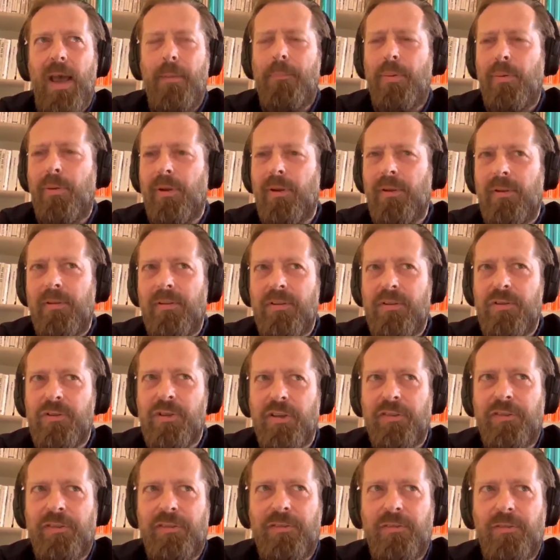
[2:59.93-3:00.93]
Apple
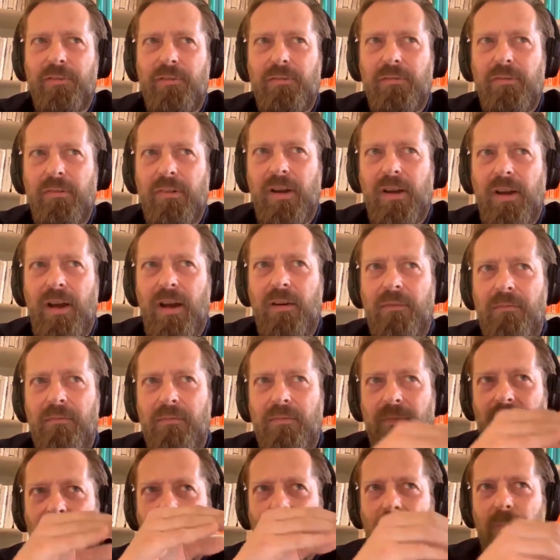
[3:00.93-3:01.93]
just
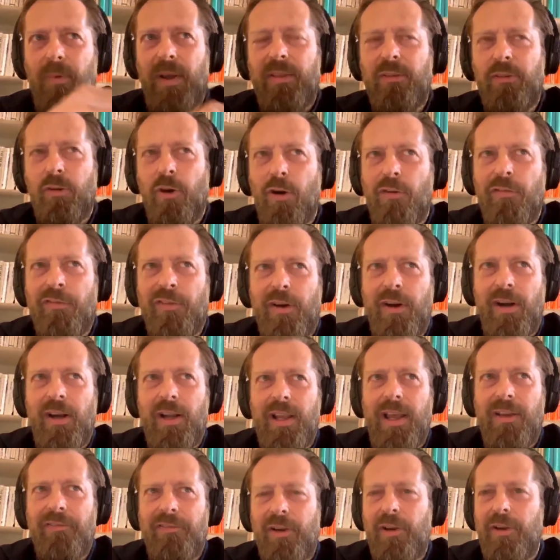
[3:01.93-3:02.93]
went
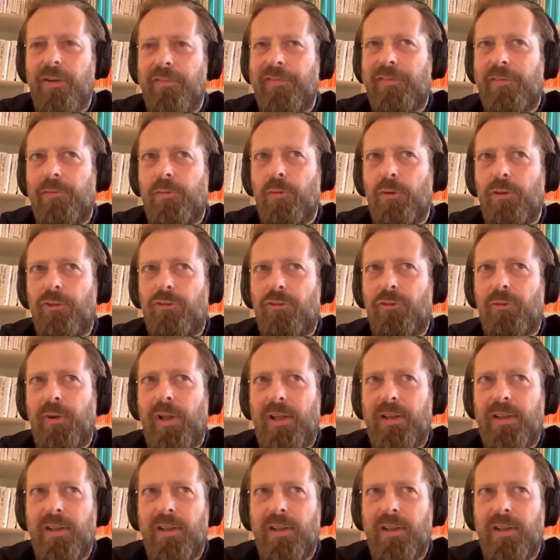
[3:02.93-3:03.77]
over a level of 2